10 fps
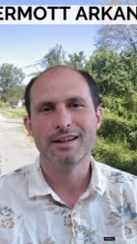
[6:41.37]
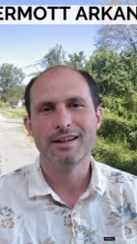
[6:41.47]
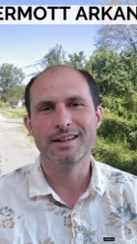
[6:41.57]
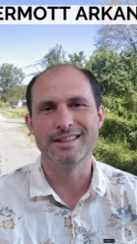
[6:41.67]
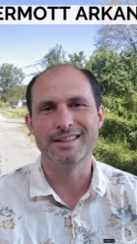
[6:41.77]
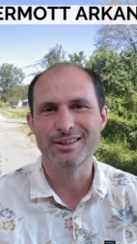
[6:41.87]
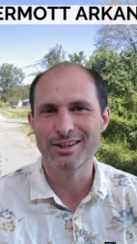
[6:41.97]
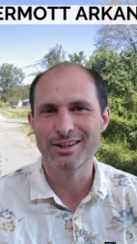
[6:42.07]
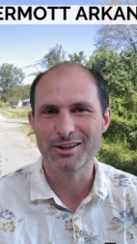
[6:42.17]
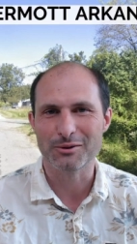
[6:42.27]
And you
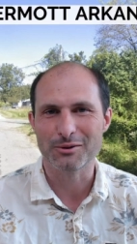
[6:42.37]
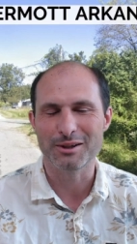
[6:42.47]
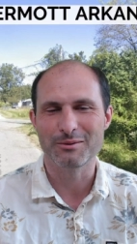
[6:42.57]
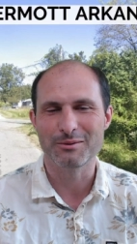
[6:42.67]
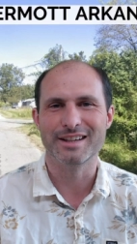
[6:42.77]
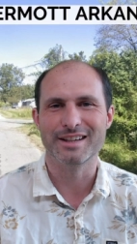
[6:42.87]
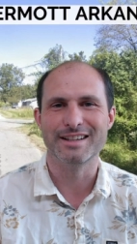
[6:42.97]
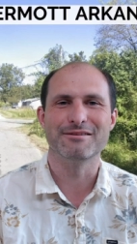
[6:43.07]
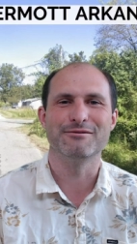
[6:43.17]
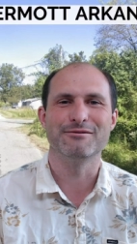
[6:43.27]
can go run with it,
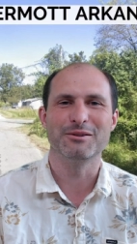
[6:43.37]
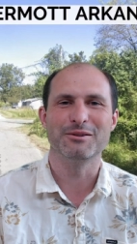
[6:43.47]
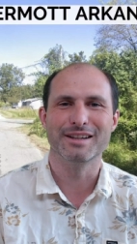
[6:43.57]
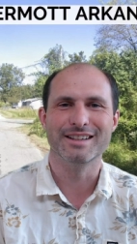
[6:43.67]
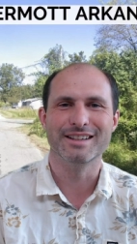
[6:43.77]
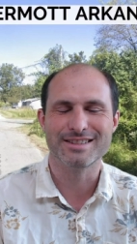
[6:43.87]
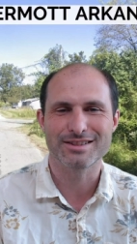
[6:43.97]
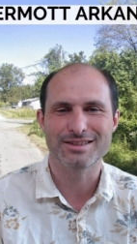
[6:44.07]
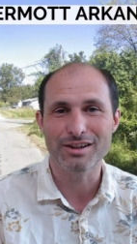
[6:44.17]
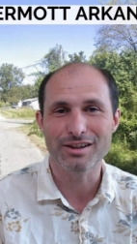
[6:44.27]
have fun with it, and
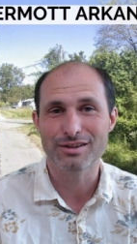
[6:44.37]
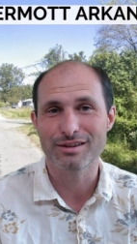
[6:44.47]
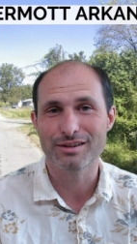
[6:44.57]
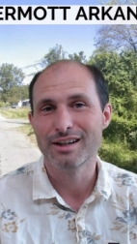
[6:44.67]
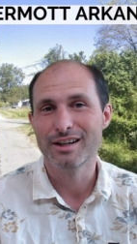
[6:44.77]
start your